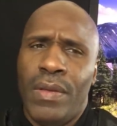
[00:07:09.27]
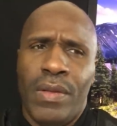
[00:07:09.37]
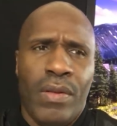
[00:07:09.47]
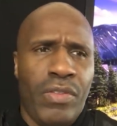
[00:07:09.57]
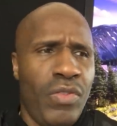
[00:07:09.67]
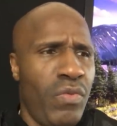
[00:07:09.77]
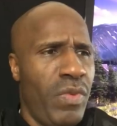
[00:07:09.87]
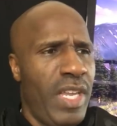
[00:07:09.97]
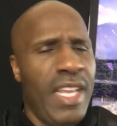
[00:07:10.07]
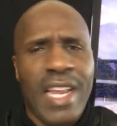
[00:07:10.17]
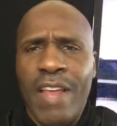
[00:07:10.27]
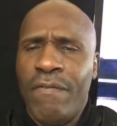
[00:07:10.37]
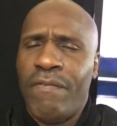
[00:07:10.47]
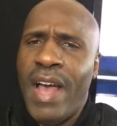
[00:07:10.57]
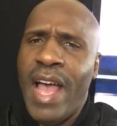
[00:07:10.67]
You know, you eat
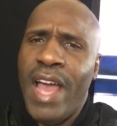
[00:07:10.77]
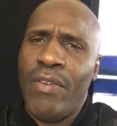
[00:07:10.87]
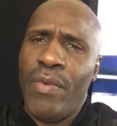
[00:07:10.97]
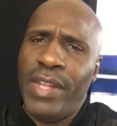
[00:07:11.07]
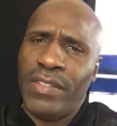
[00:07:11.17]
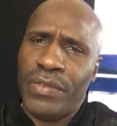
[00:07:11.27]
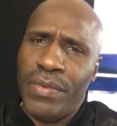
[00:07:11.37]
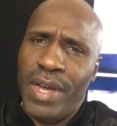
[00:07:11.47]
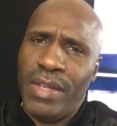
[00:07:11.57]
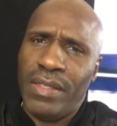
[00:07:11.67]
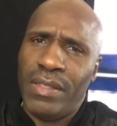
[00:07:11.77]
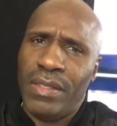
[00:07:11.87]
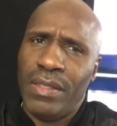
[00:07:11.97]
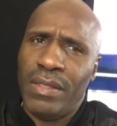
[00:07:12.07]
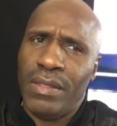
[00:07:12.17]
at fine
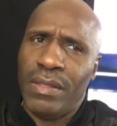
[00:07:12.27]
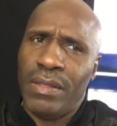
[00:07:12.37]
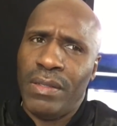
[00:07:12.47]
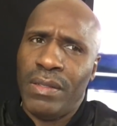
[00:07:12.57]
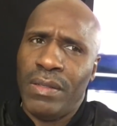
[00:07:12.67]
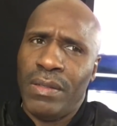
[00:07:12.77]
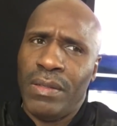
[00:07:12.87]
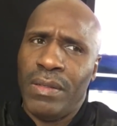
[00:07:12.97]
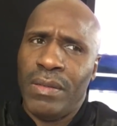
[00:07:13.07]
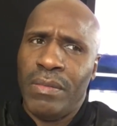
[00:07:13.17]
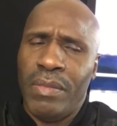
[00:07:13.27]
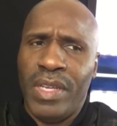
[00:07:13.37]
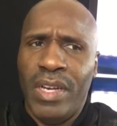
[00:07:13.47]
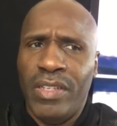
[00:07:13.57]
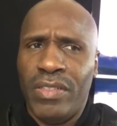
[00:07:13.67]
restaurants
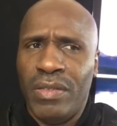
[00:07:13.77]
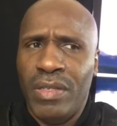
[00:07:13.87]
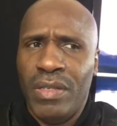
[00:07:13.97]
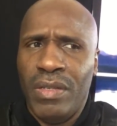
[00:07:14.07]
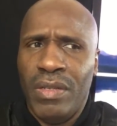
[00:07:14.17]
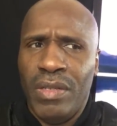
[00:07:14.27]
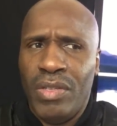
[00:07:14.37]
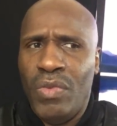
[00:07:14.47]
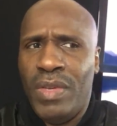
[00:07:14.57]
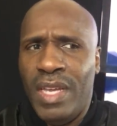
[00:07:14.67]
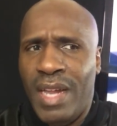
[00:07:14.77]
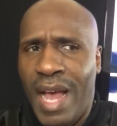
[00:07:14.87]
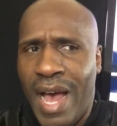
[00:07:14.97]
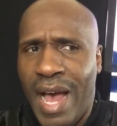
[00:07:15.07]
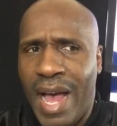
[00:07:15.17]
because you get
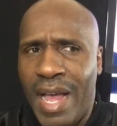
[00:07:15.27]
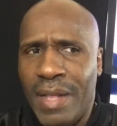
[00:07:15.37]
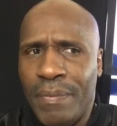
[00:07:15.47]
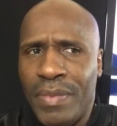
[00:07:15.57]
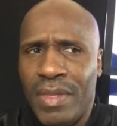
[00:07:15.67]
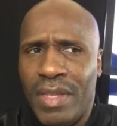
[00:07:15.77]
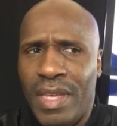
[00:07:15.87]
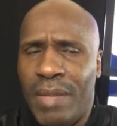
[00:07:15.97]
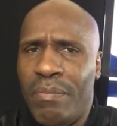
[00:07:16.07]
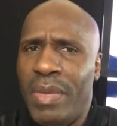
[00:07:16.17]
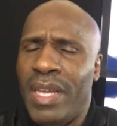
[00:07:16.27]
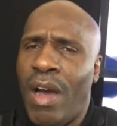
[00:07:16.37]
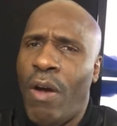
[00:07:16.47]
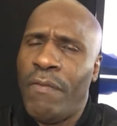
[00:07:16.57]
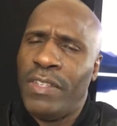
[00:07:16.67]
high in big
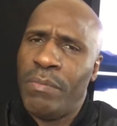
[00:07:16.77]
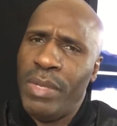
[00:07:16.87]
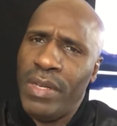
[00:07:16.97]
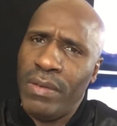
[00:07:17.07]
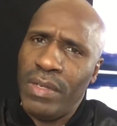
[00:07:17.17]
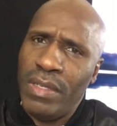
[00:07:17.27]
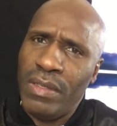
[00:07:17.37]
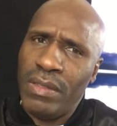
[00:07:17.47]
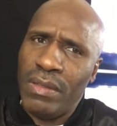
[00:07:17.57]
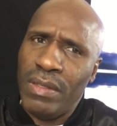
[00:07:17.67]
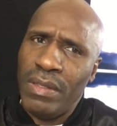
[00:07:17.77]
office buildings